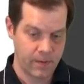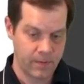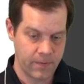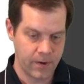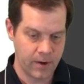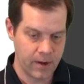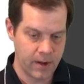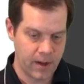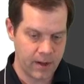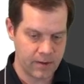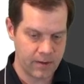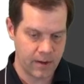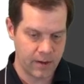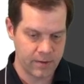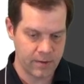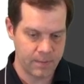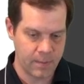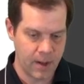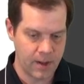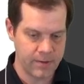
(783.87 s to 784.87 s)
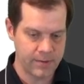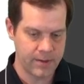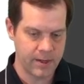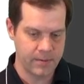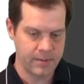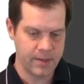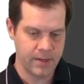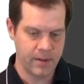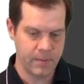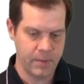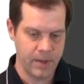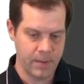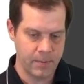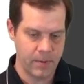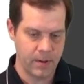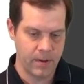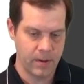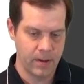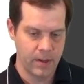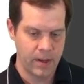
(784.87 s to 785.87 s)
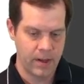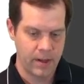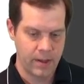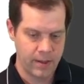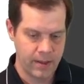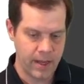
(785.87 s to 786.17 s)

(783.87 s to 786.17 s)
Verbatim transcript: for a, a small subset of people,